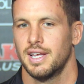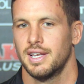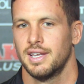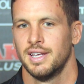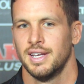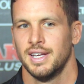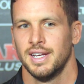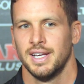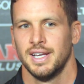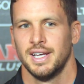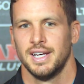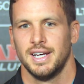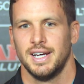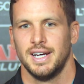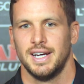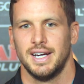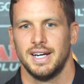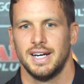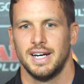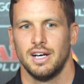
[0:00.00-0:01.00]
And
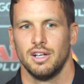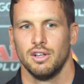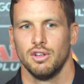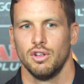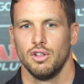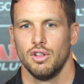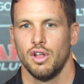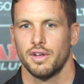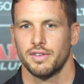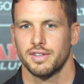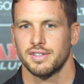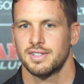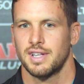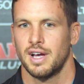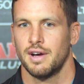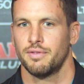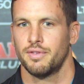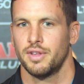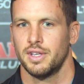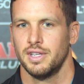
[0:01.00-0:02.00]
like the
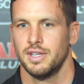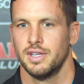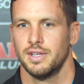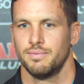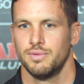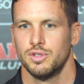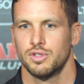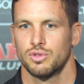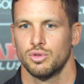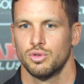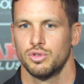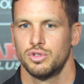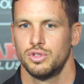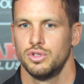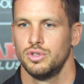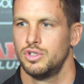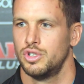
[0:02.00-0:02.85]
stuff that you saw